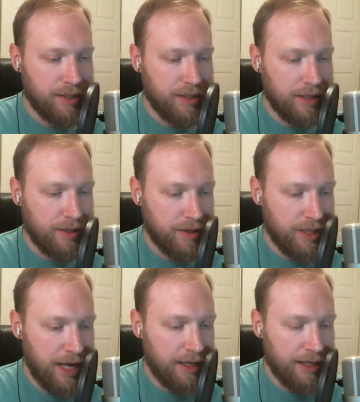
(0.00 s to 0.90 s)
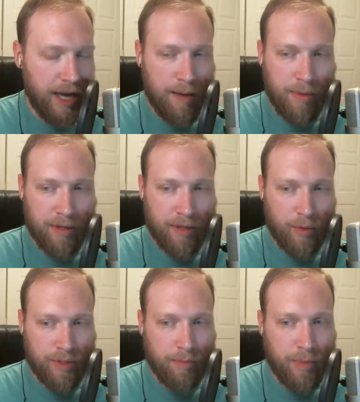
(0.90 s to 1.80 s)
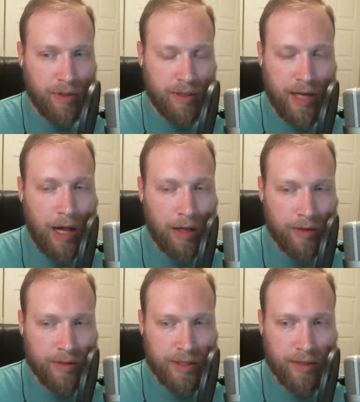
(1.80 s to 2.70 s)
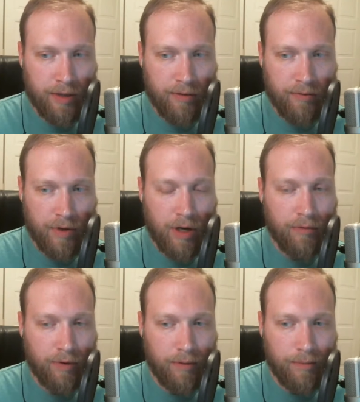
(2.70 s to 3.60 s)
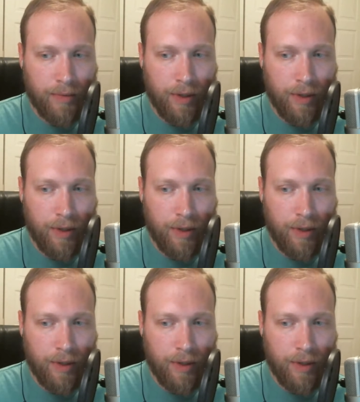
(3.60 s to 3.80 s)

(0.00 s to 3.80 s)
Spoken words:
10K, but there was $1 million he could have drawn from.